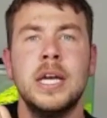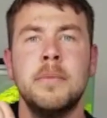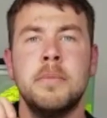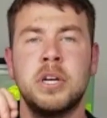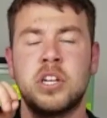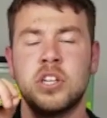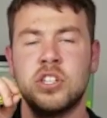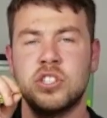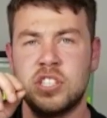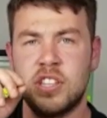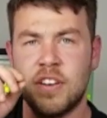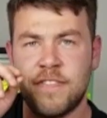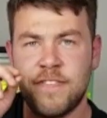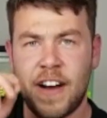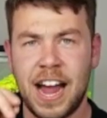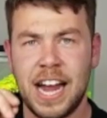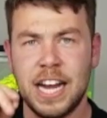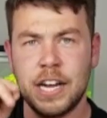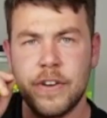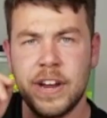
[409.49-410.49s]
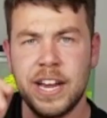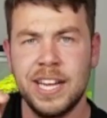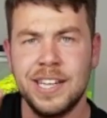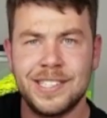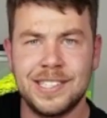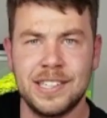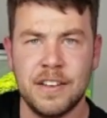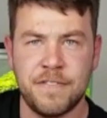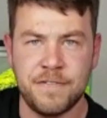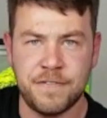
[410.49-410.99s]
because the finer it
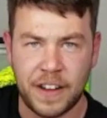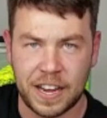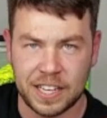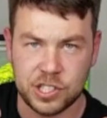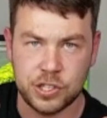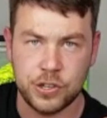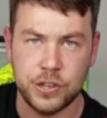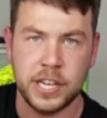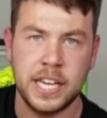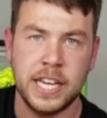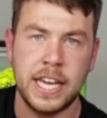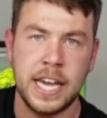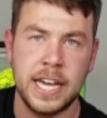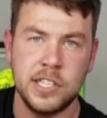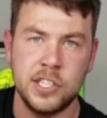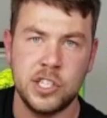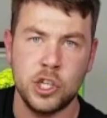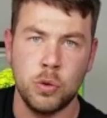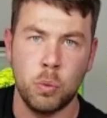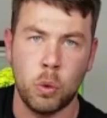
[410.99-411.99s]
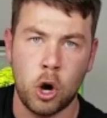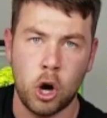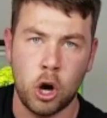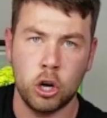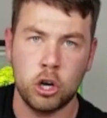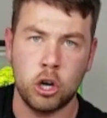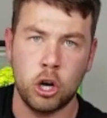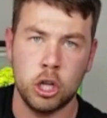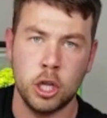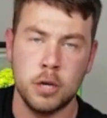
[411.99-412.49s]
is, the faster it can get into your
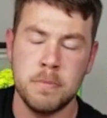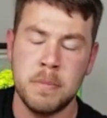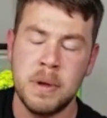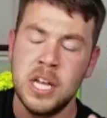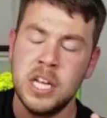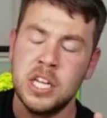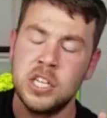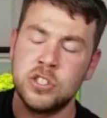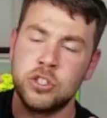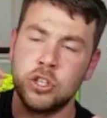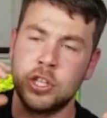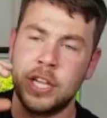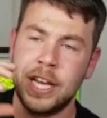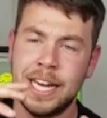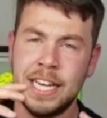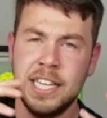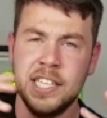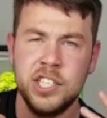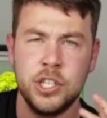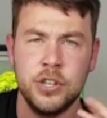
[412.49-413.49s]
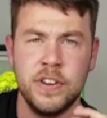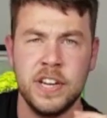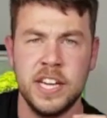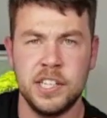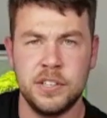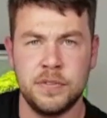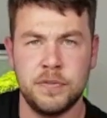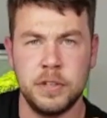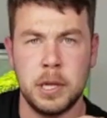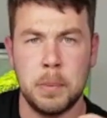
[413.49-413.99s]
water column, so the easier
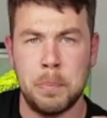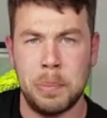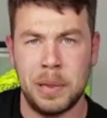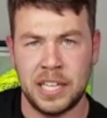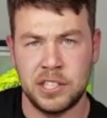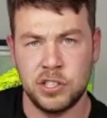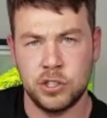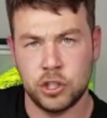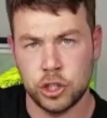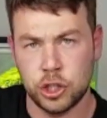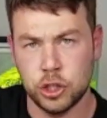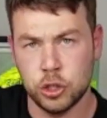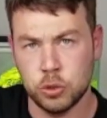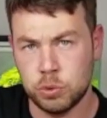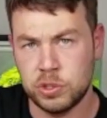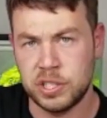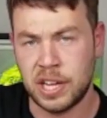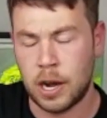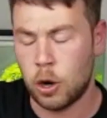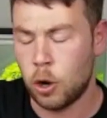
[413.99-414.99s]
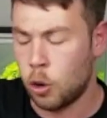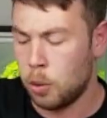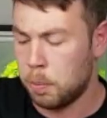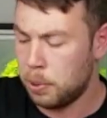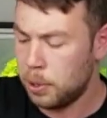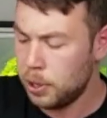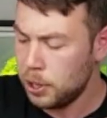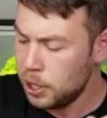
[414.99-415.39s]
it is for the plant to use that up.